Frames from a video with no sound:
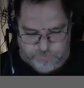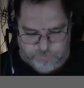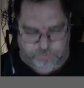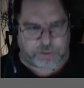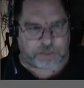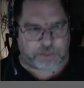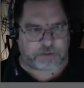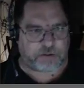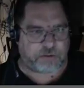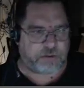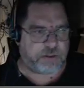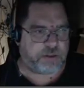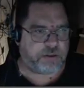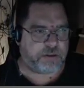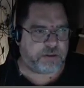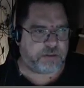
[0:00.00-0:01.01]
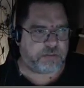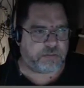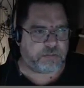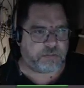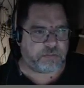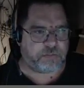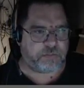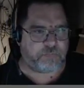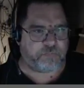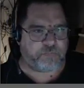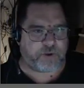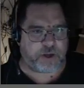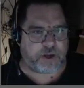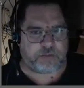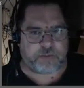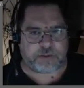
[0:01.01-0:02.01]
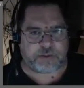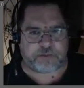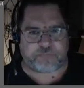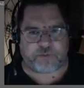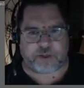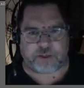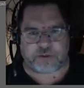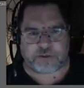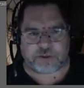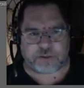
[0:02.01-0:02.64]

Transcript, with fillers: that's all you need to do for adding a muzzle flash.